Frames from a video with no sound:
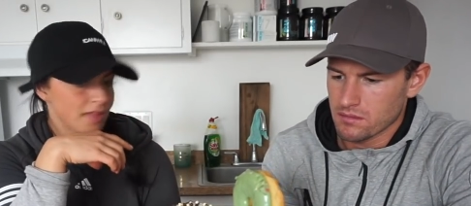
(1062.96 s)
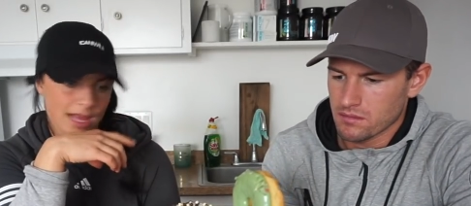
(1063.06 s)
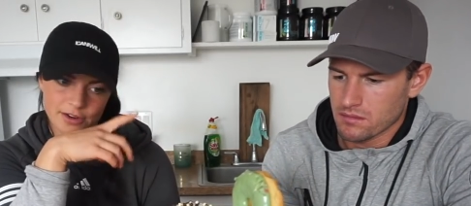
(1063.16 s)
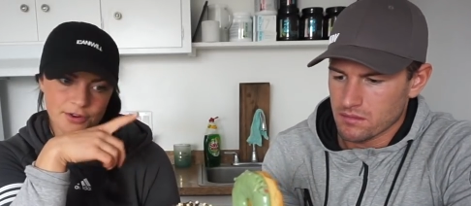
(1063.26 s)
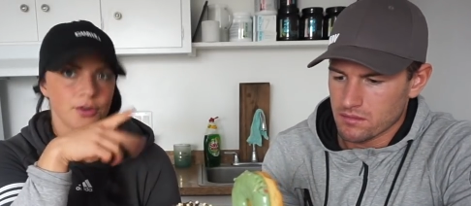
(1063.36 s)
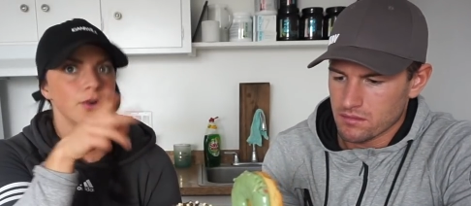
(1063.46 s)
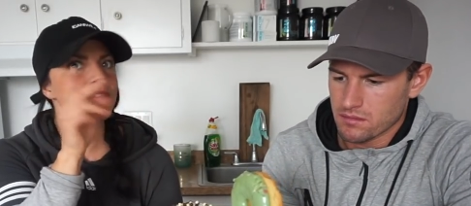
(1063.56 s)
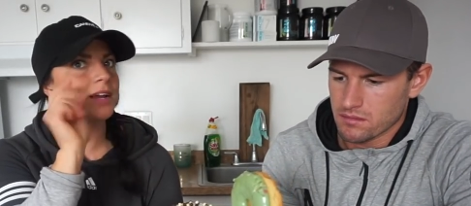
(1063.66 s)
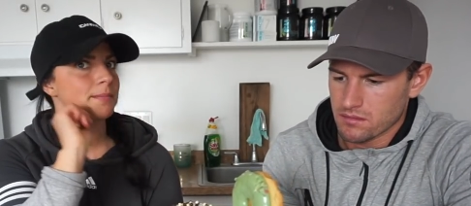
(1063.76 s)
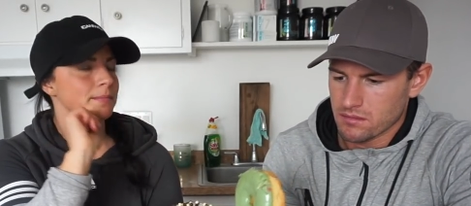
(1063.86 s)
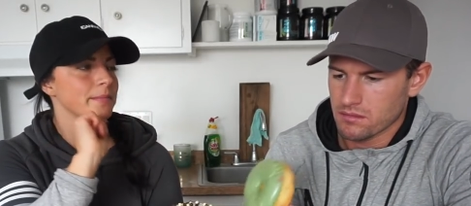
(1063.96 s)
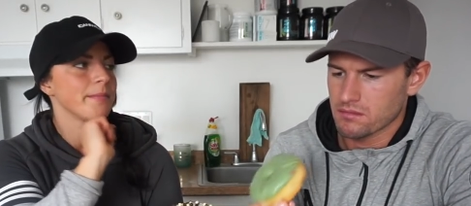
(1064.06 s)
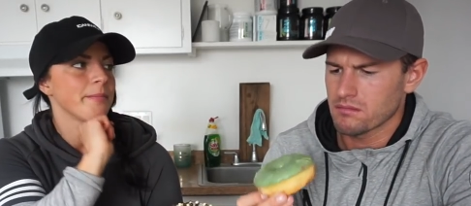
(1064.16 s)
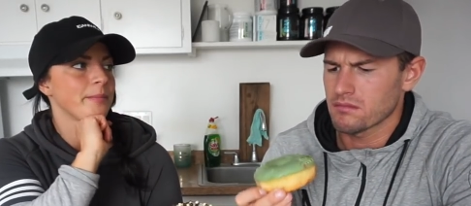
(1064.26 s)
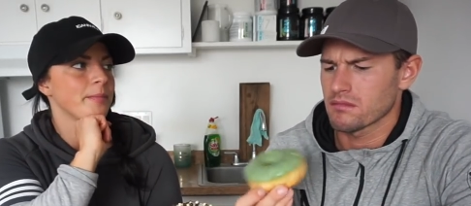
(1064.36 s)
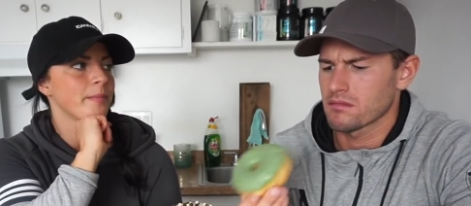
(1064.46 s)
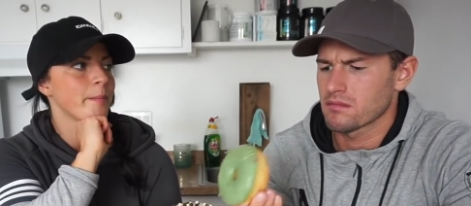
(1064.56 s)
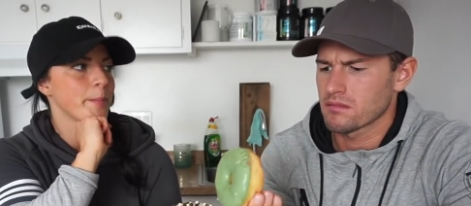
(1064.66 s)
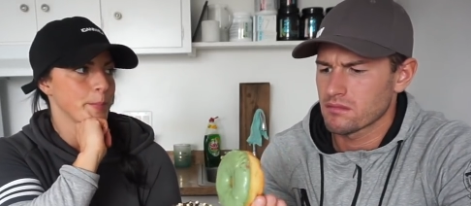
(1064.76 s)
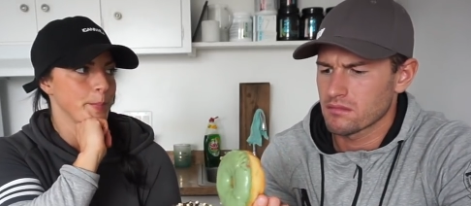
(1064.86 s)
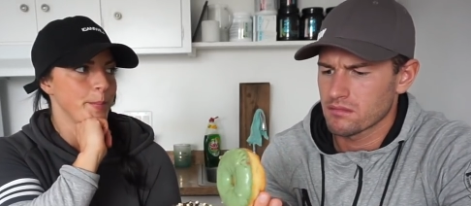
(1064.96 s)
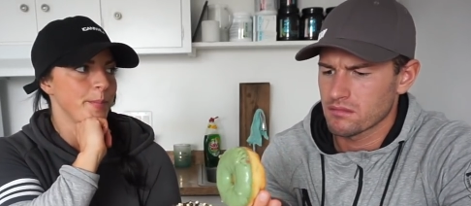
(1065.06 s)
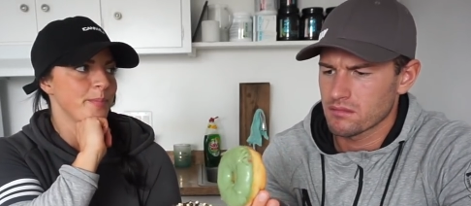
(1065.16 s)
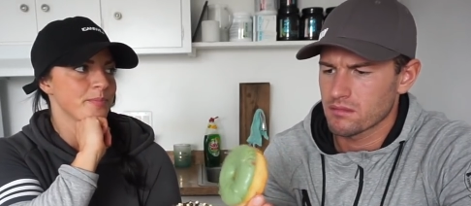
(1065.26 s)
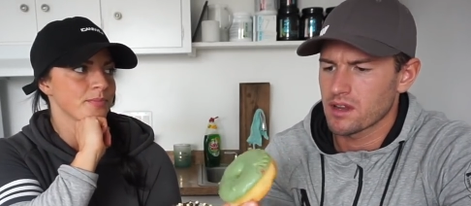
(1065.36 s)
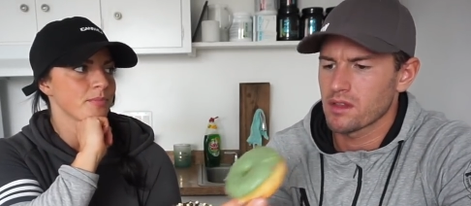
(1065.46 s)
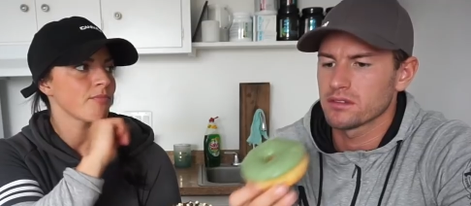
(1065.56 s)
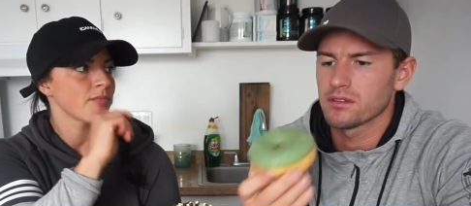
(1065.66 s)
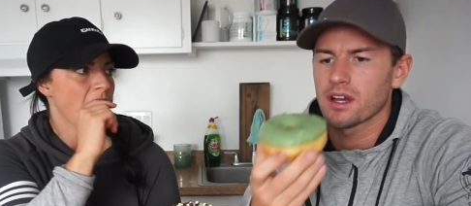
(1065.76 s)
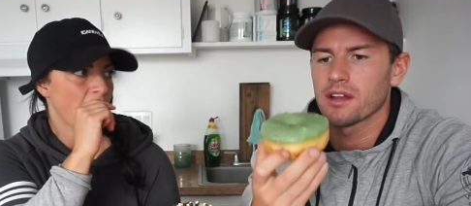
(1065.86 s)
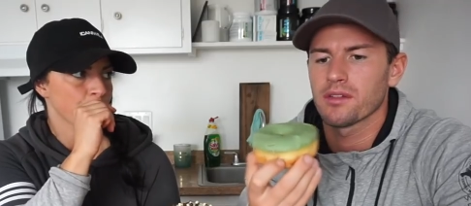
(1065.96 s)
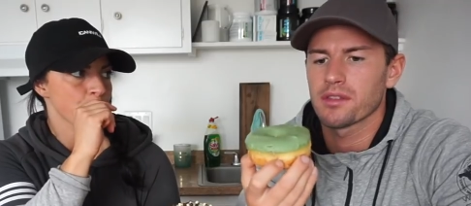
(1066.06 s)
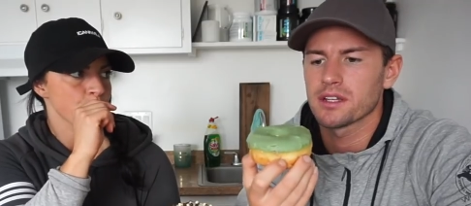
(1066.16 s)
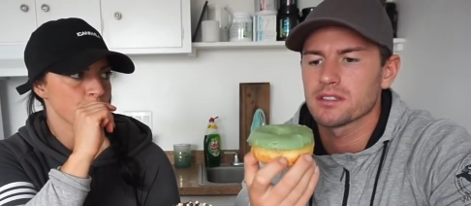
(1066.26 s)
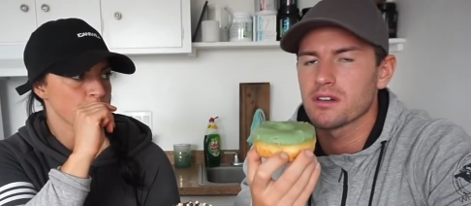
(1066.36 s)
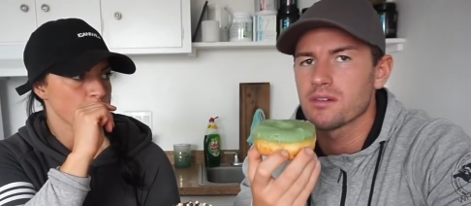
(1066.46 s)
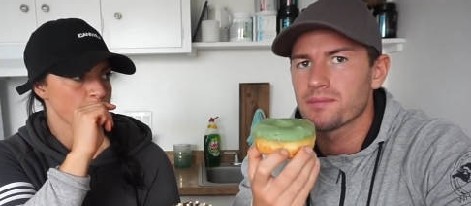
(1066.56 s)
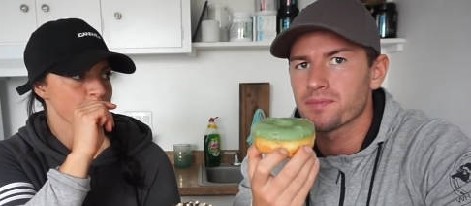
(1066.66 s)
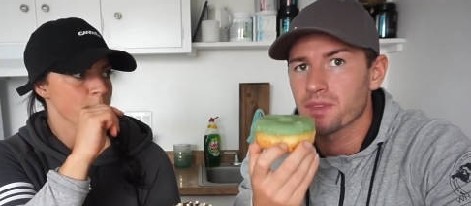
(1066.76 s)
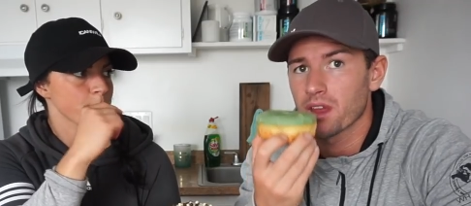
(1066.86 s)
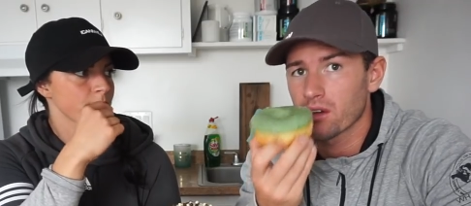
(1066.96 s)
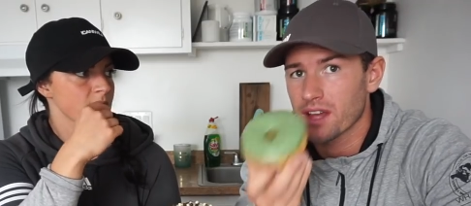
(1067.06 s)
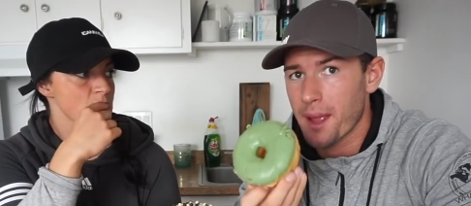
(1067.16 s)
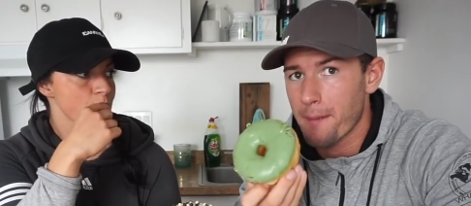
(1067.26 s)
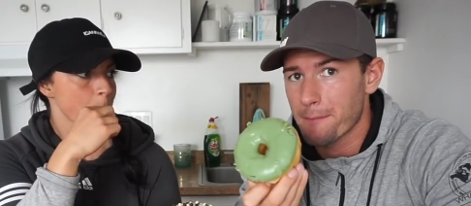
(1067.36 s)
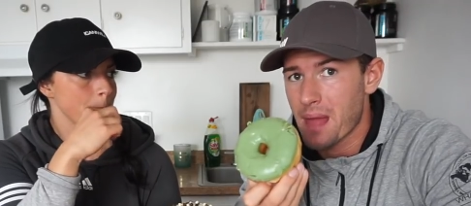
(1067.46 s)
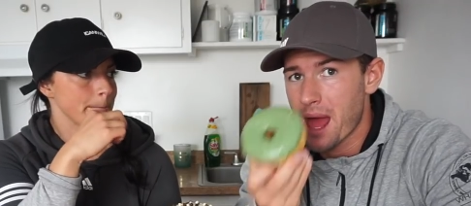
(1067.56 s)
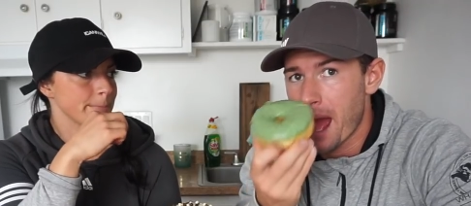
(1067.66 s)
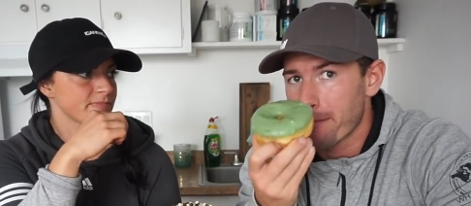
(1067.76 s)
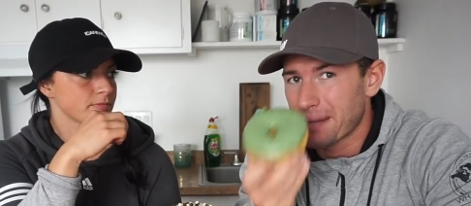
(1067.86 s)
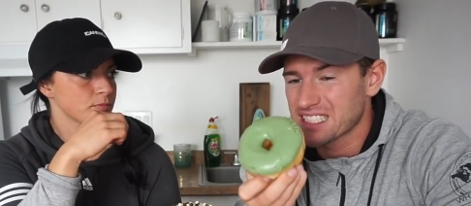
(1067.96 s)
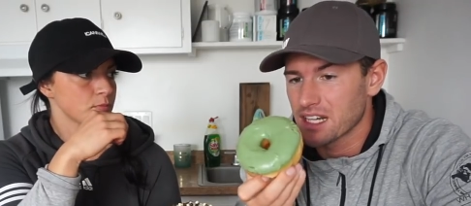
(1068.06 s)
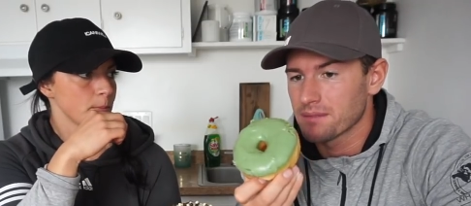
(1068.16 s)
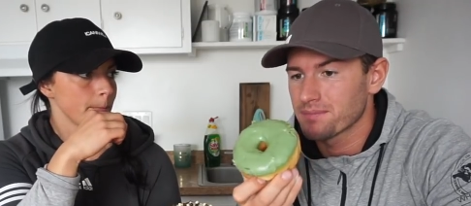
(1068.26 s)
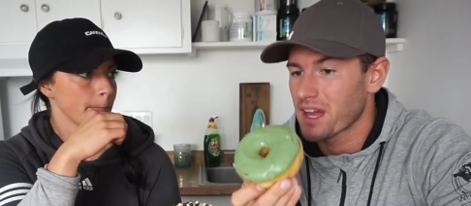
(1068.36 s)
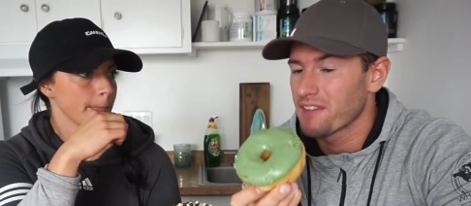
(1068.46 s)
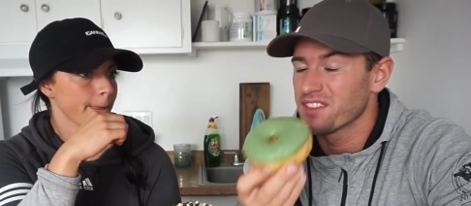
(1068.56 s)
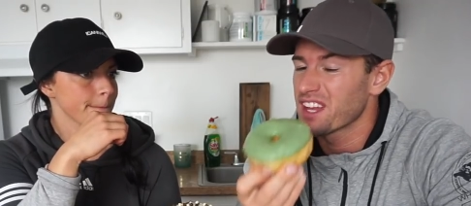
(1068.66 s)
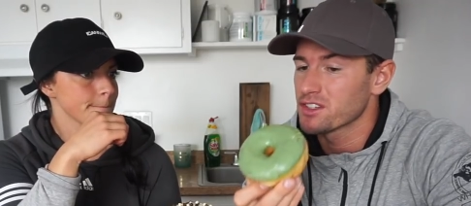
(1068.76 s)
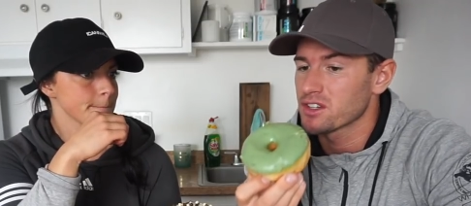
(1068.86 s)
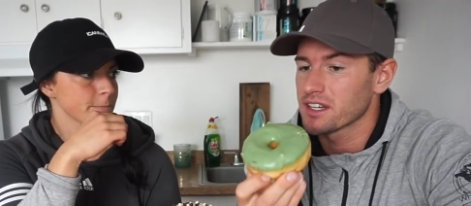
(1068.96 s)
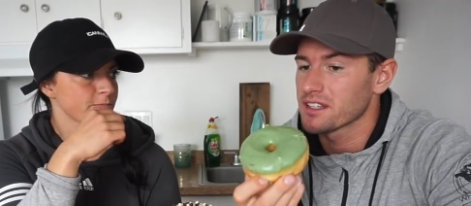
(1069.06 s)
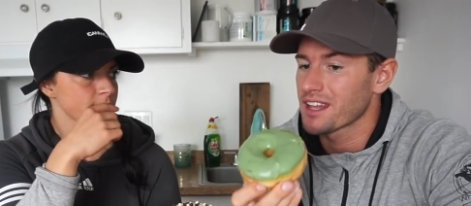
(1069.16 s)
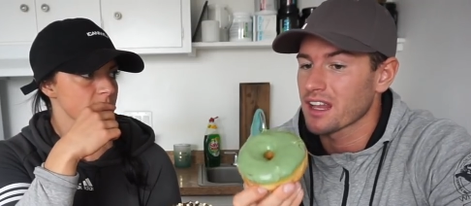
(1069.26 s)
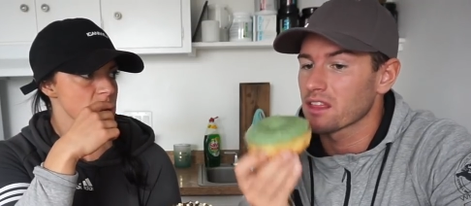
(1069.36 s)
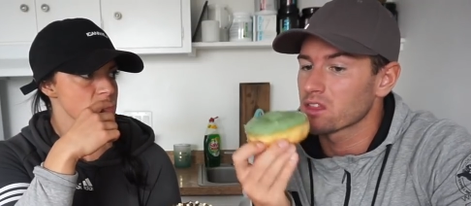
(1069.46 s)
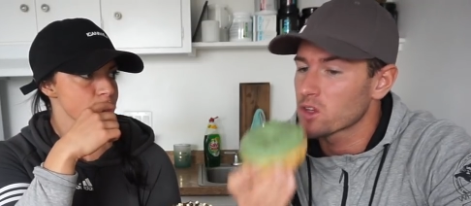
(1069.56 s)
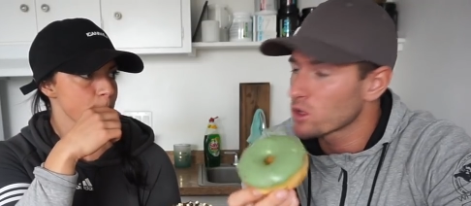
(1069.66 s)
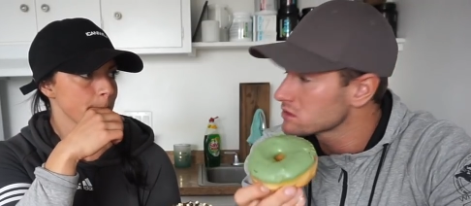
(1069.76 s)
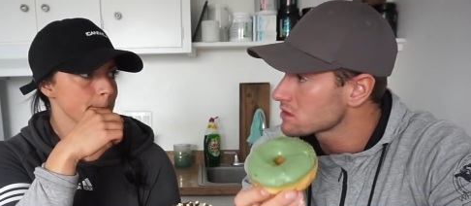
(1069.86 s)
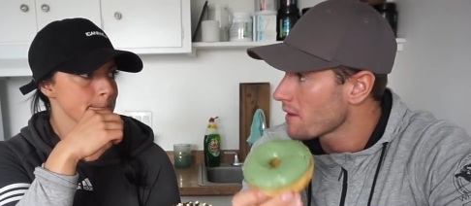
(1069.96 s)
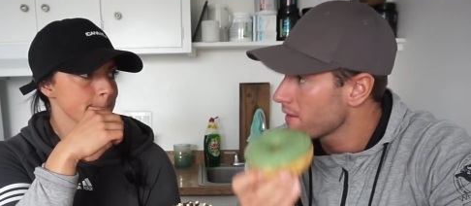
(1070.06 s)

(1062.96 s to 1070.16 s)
Speaker 1: I don't know it. Mm. Mm. Well, I don't think so. Okay, matcha. I've never tried it, and I don't